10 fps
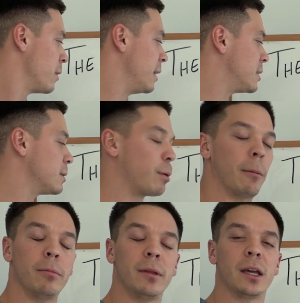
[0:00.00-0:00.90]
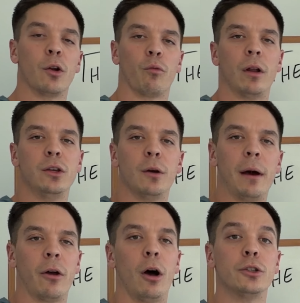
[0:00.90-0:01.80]
This is probably gonna run you
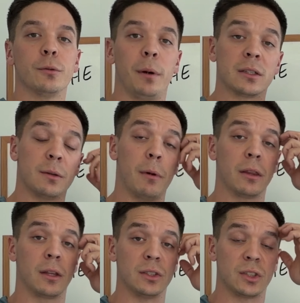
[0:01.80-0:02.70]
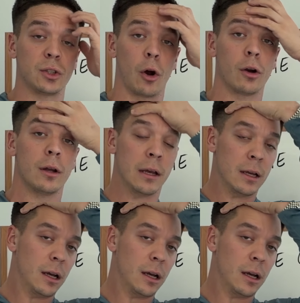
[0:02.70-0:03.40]
about $100 a month to start.